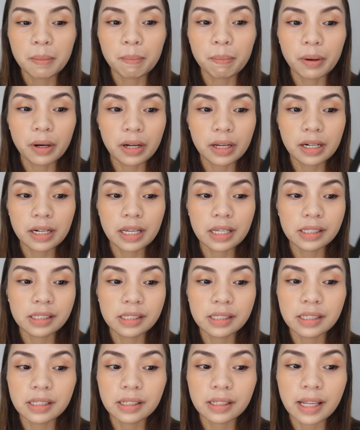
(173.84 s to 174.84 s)
but it
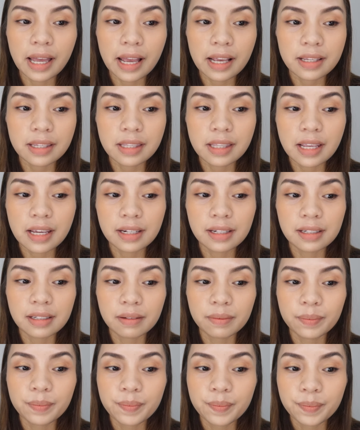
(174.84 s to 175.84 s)
still has that
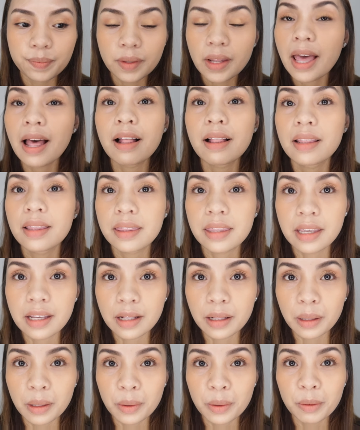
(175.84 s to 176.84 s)
healthy
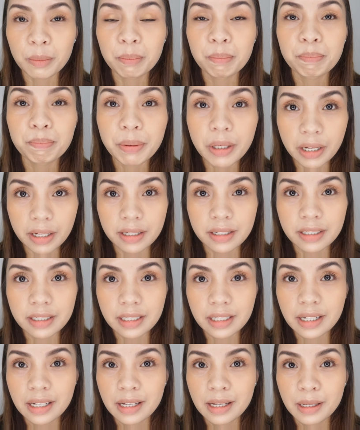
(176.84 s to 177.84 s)
glow, but
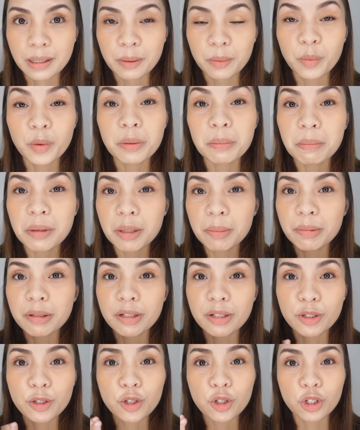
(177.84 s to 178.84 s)
with
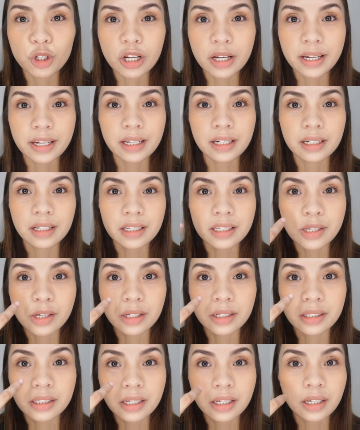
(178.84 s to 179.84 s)
minimal shine, as you
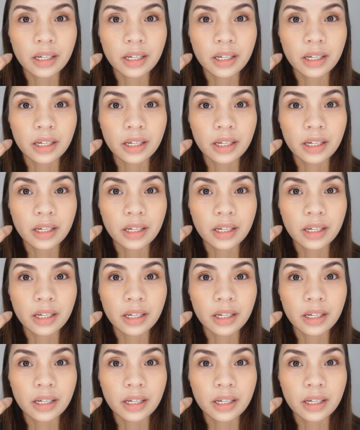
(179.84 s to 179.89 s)
can see